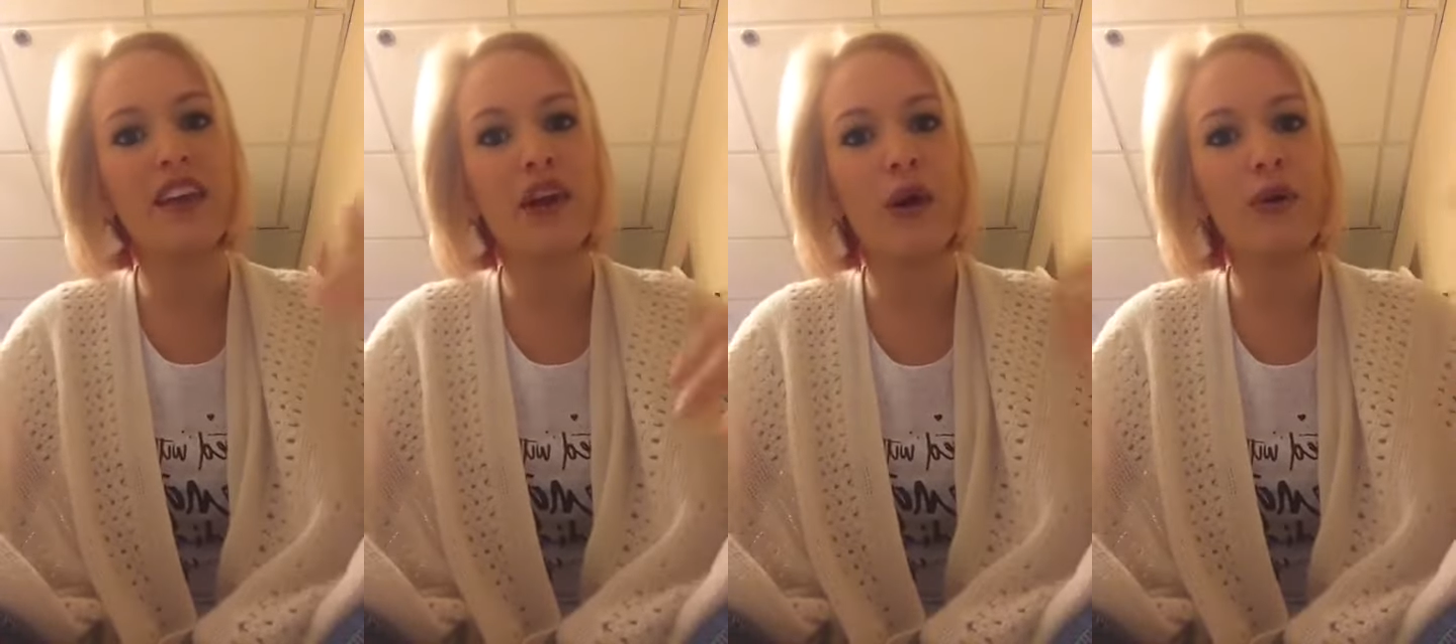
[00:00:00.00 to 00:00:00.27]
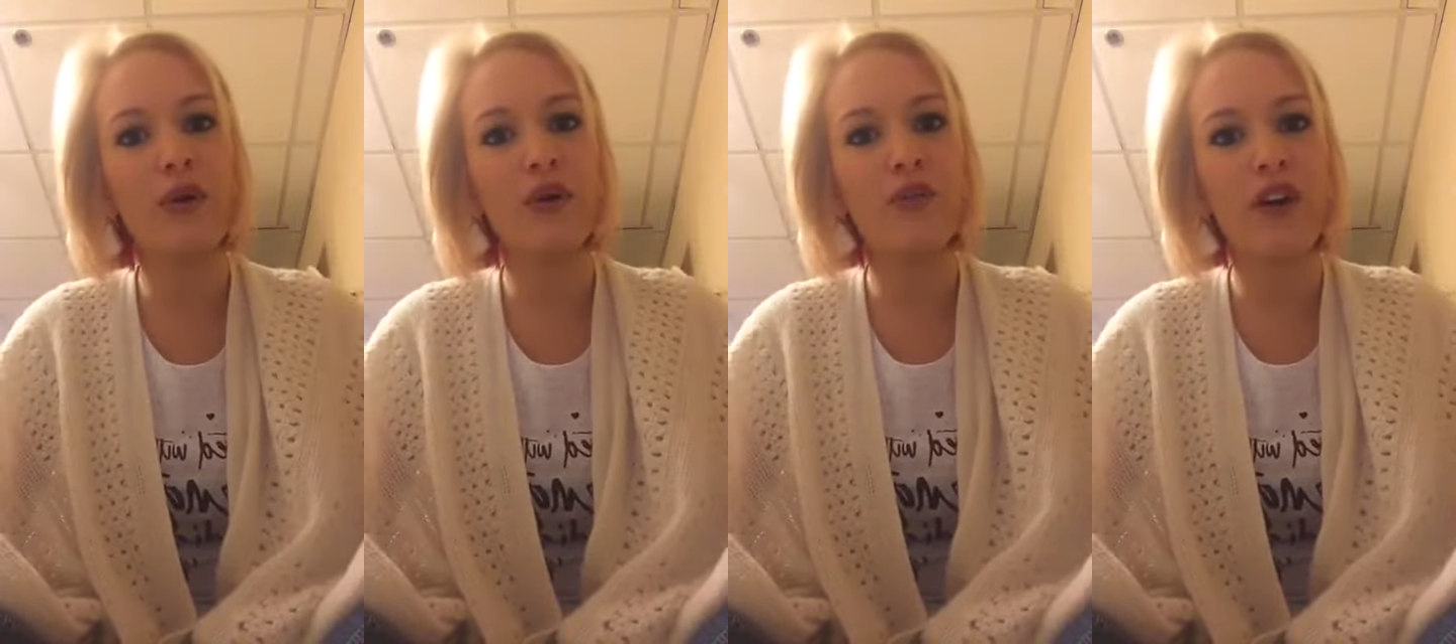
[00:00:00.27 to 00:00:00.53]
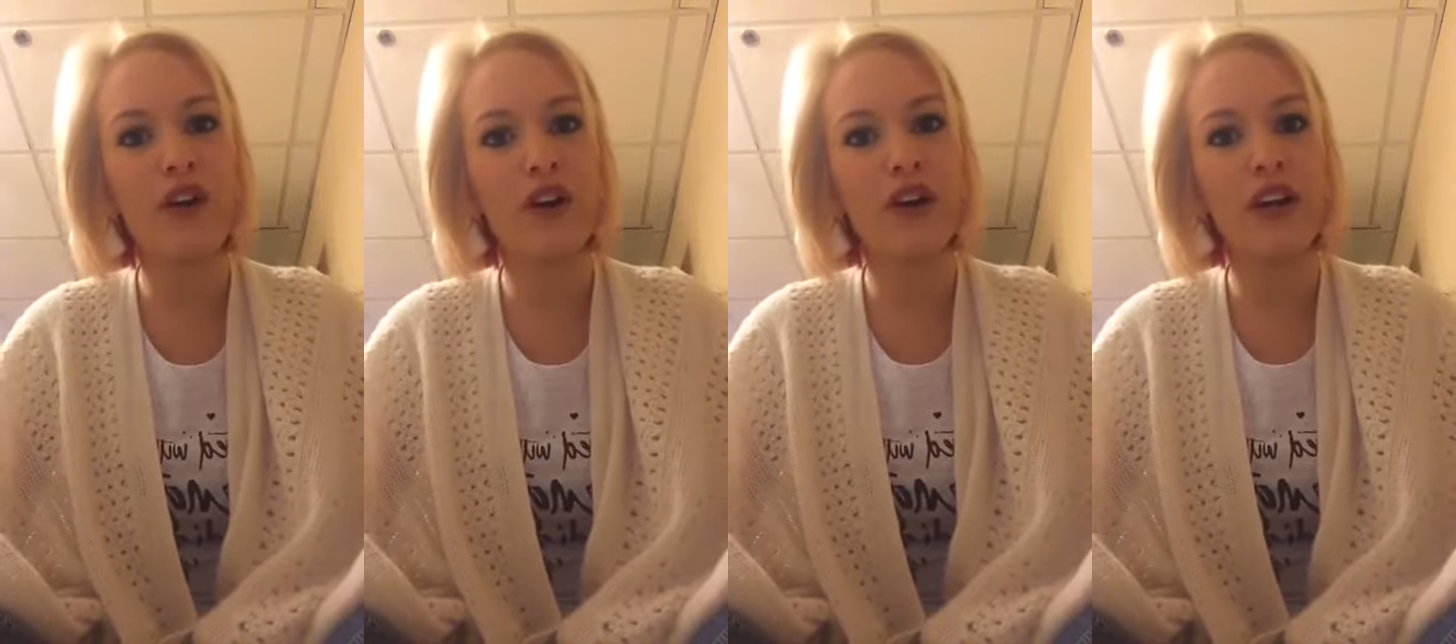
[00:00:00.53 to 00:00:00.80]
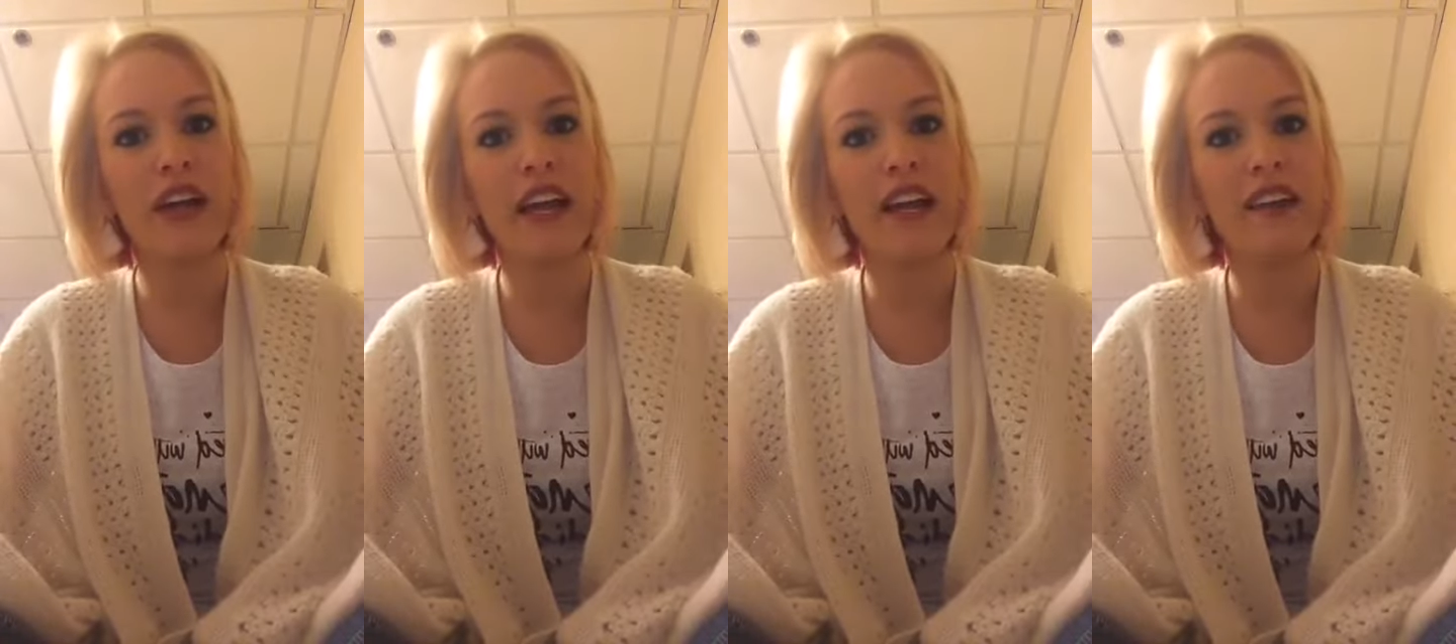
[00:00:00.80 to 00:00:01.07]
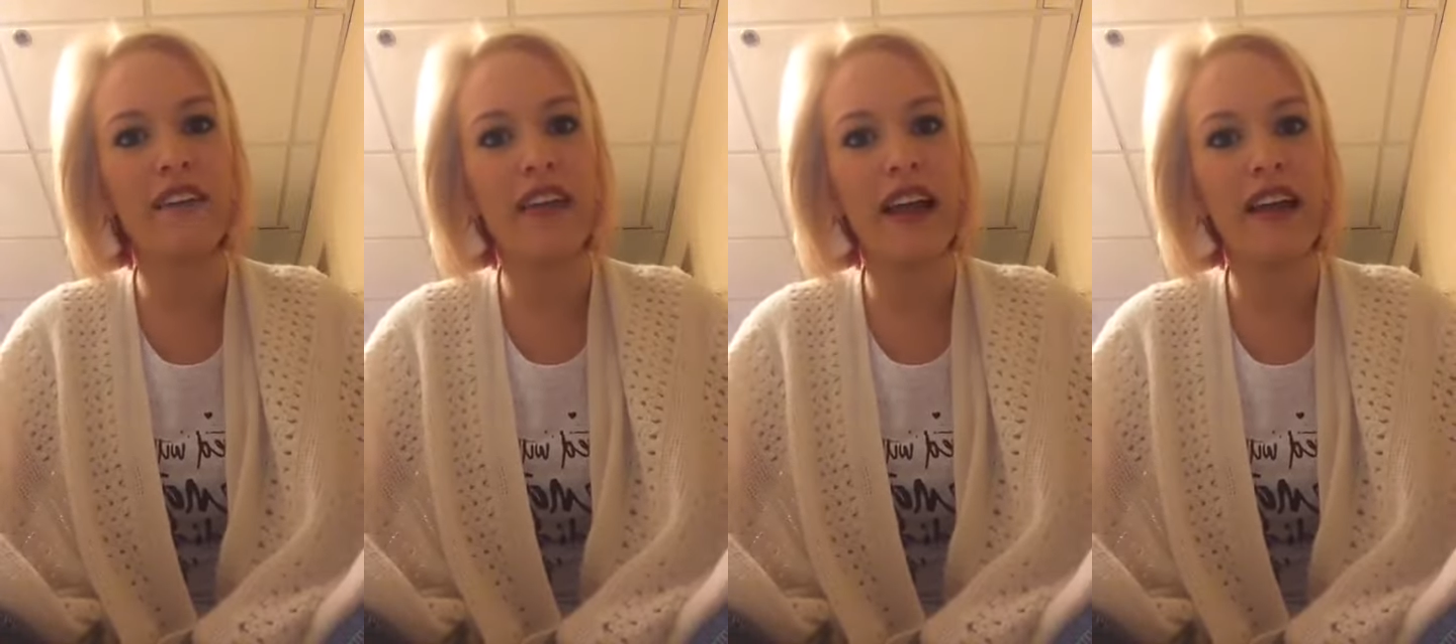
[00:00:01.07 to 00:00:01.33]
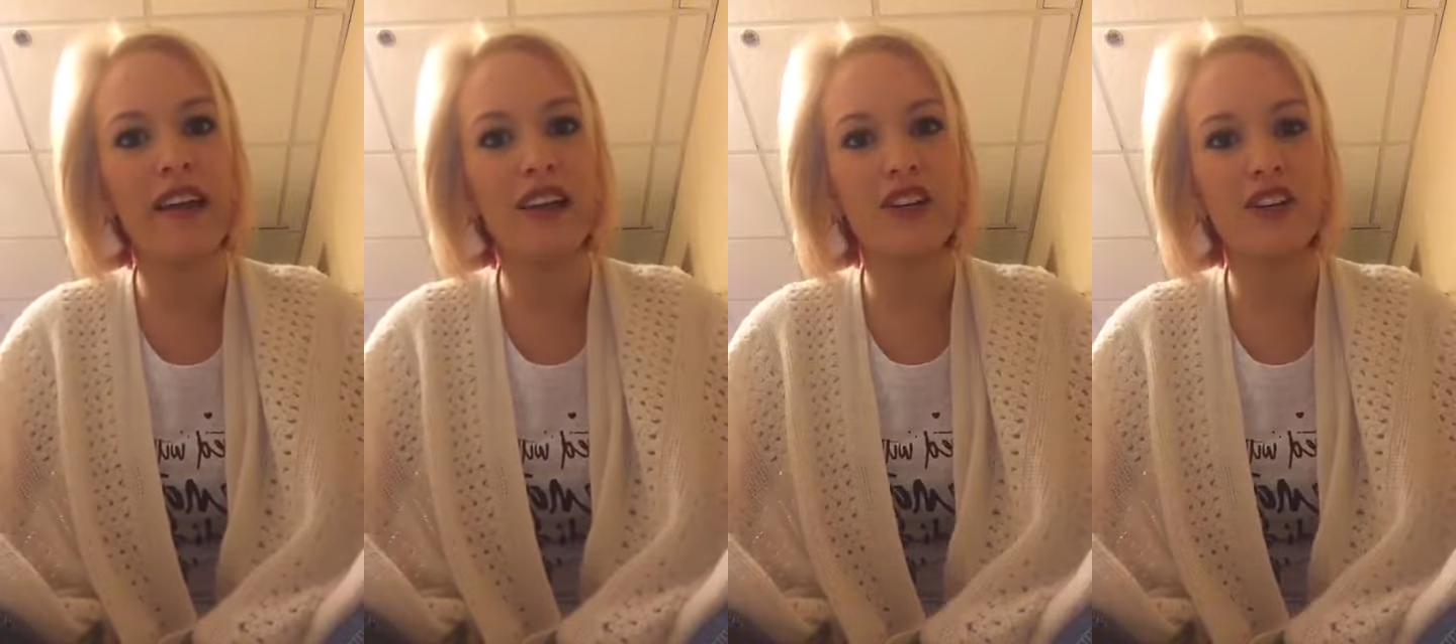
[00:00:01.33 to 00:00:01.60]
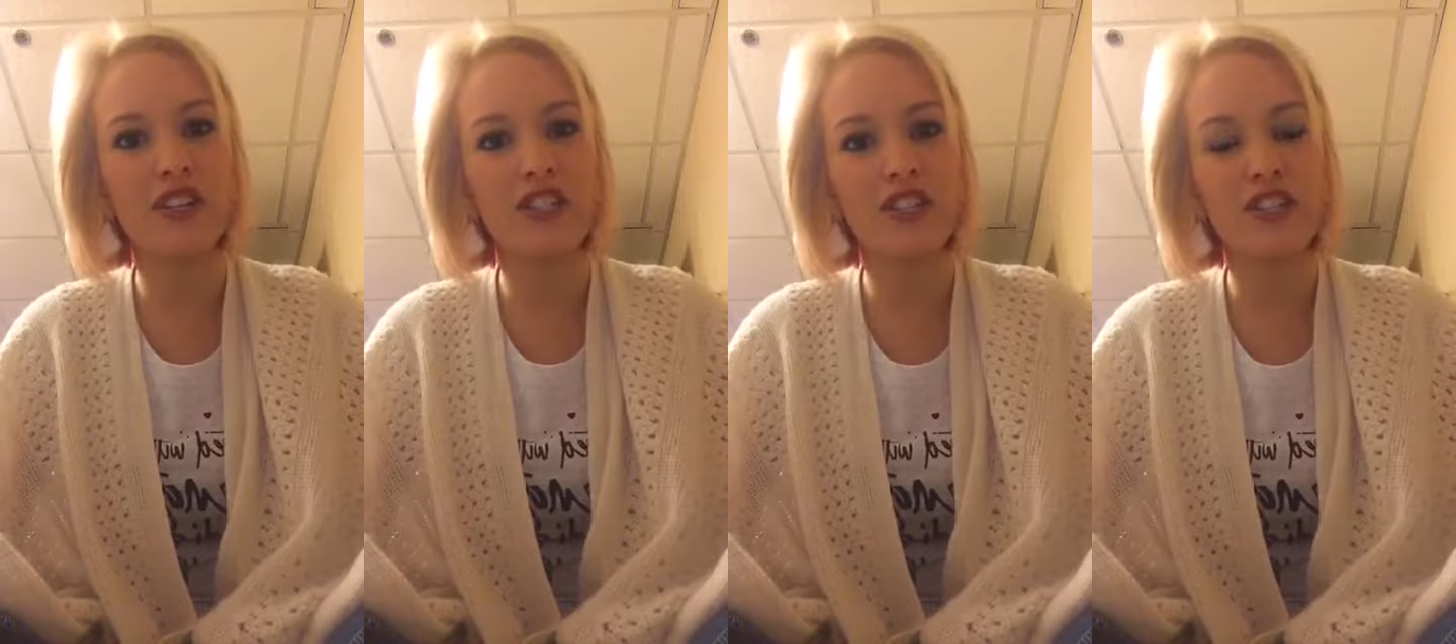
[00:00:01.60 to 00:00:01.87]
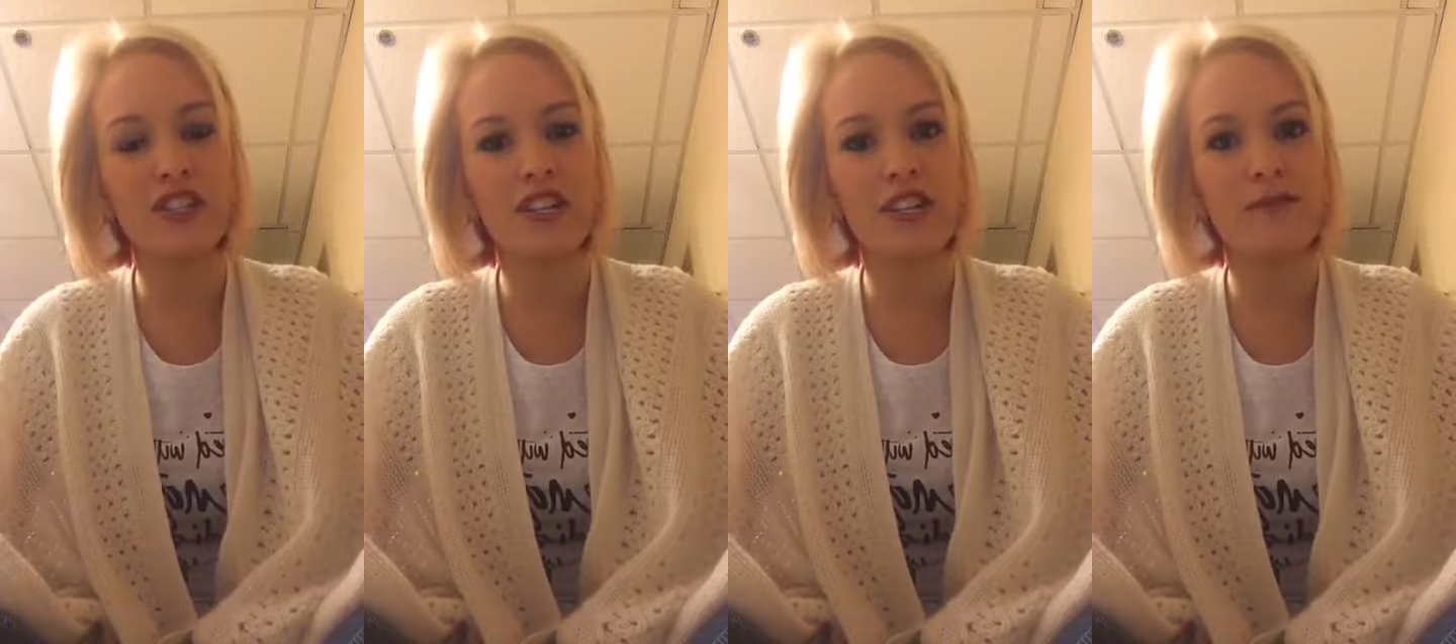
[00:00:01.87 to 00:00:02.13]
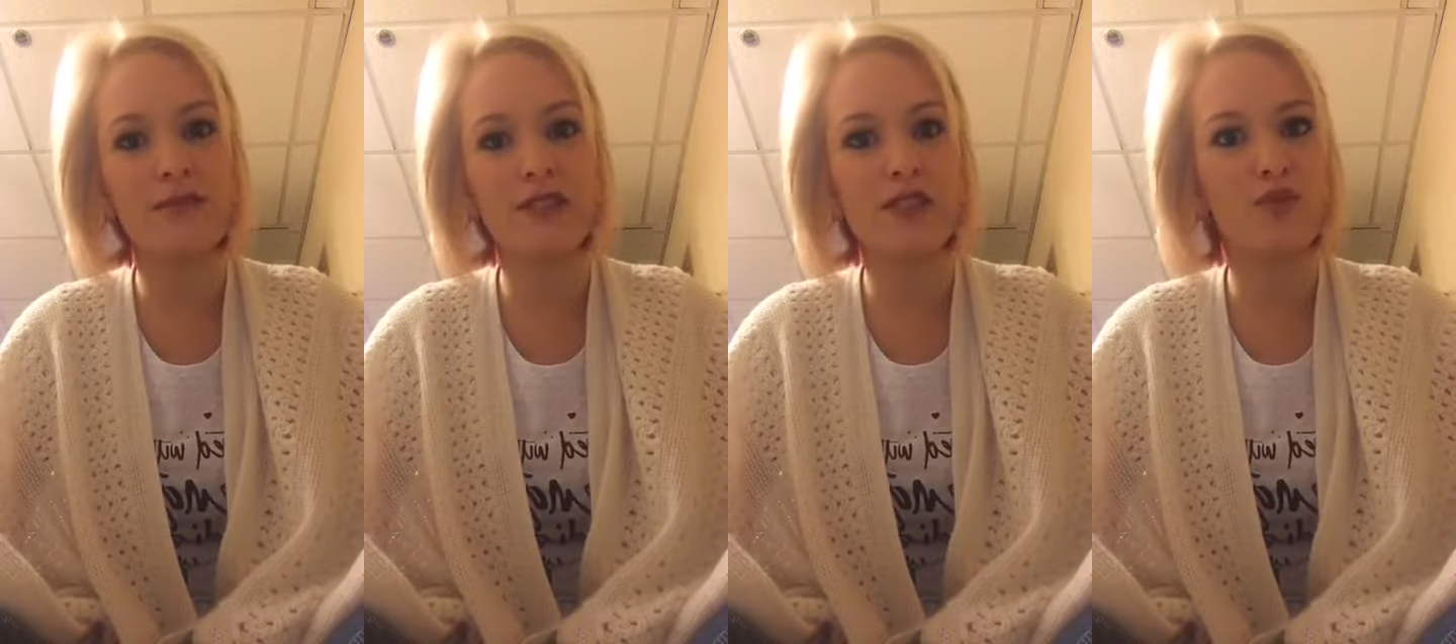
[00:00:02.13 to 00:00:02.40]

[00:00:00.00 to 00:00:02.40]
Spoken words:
you know, you've heard in like Christian terms,